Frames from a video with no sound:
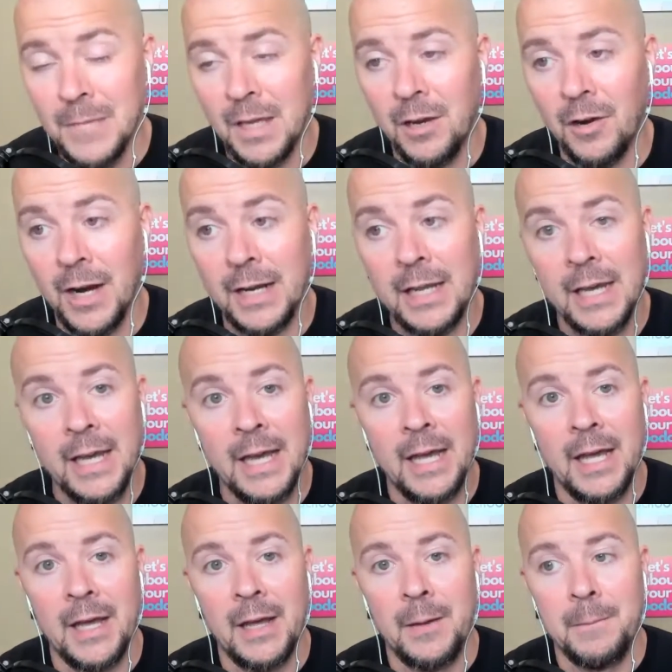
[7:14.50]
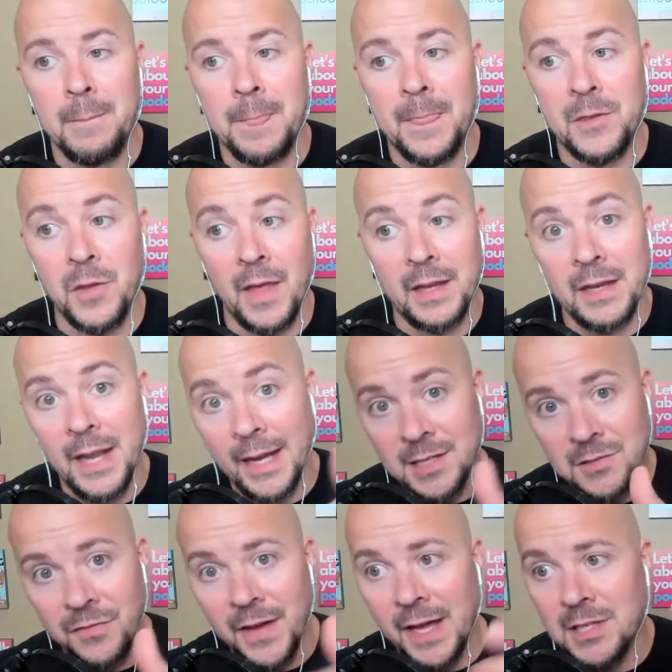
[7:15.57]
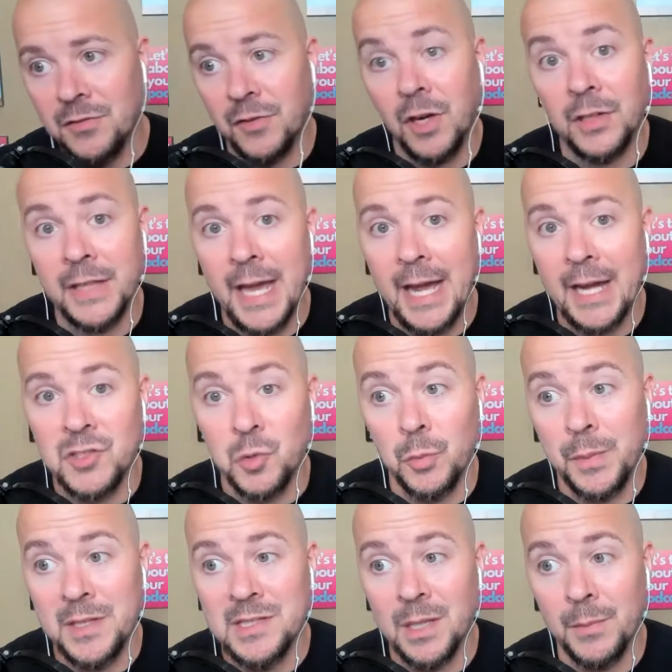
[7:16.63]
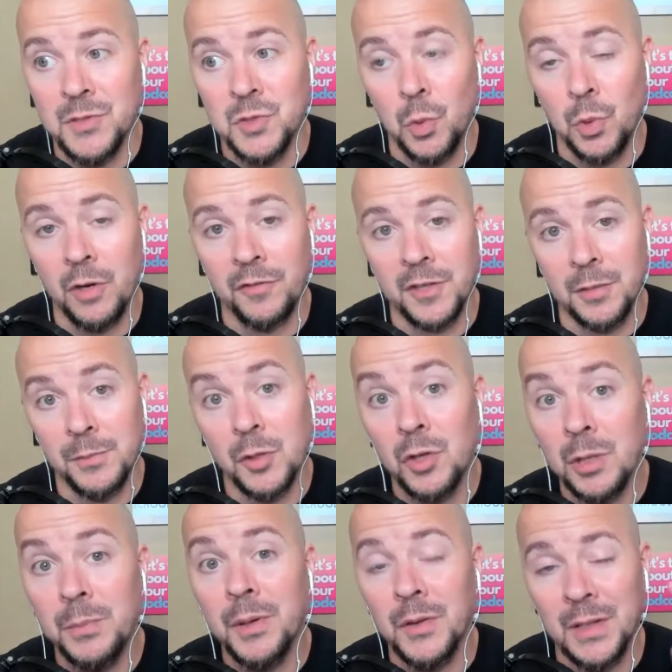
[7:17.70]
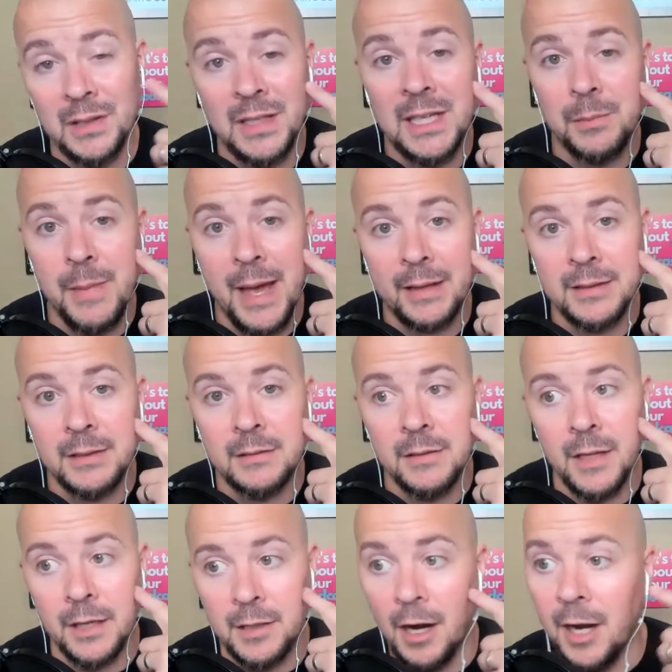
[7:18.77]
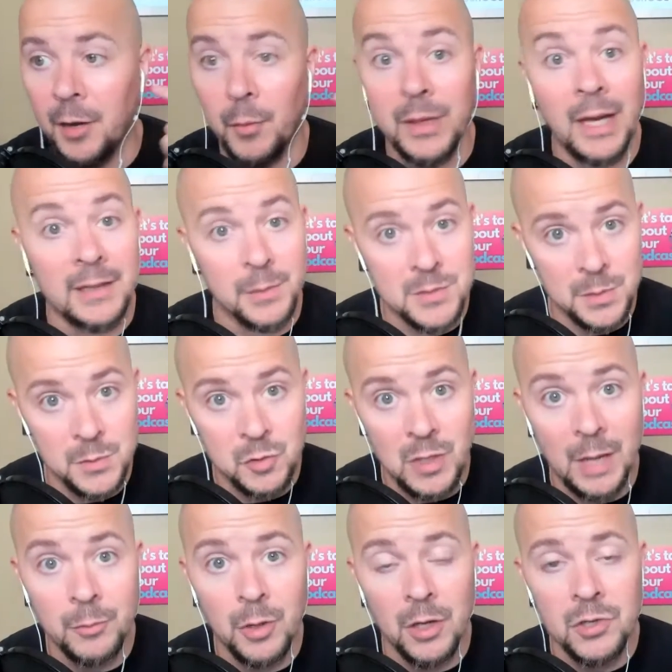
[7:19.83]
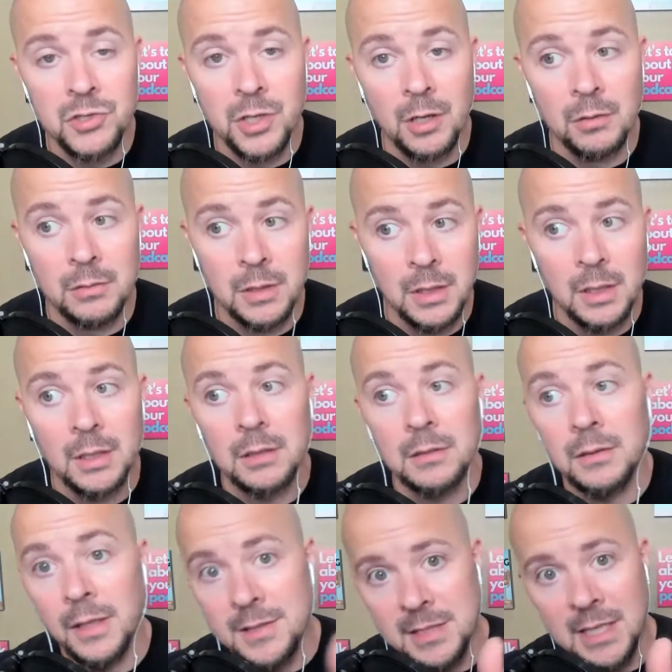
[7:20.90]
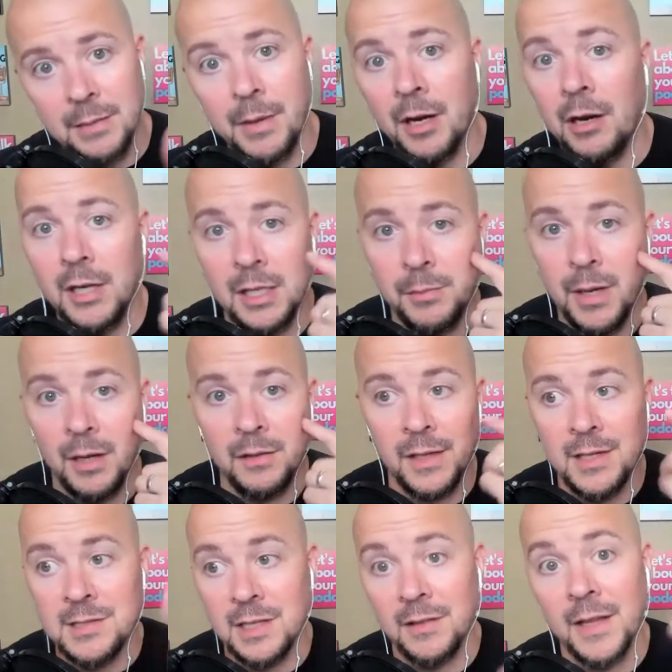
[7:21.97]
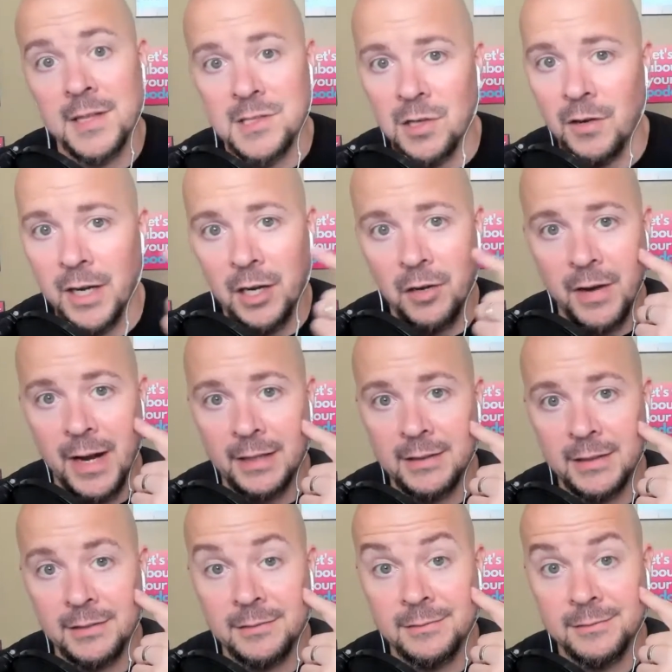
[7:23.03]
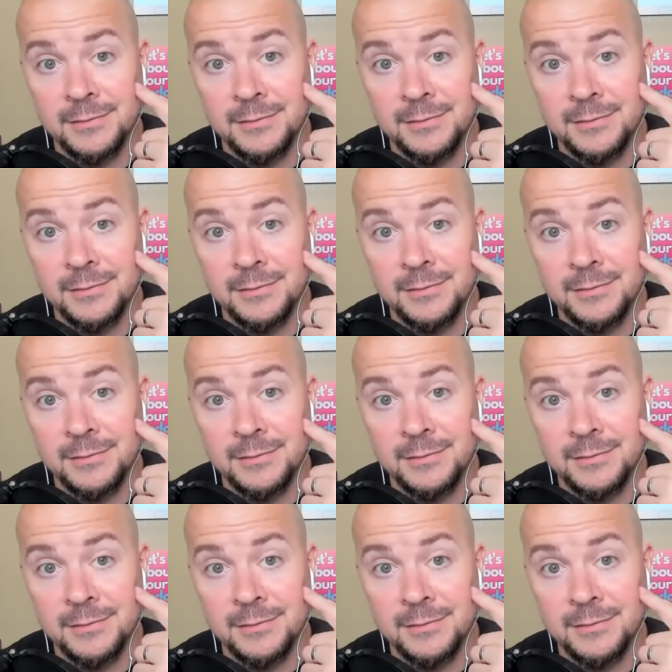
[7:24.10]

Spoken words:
All right. So that next phase of call to action would be some sort of community building lead magnet. Like, all right, we got them subscribed to our show. Let's get them on our email list and let's start interacting.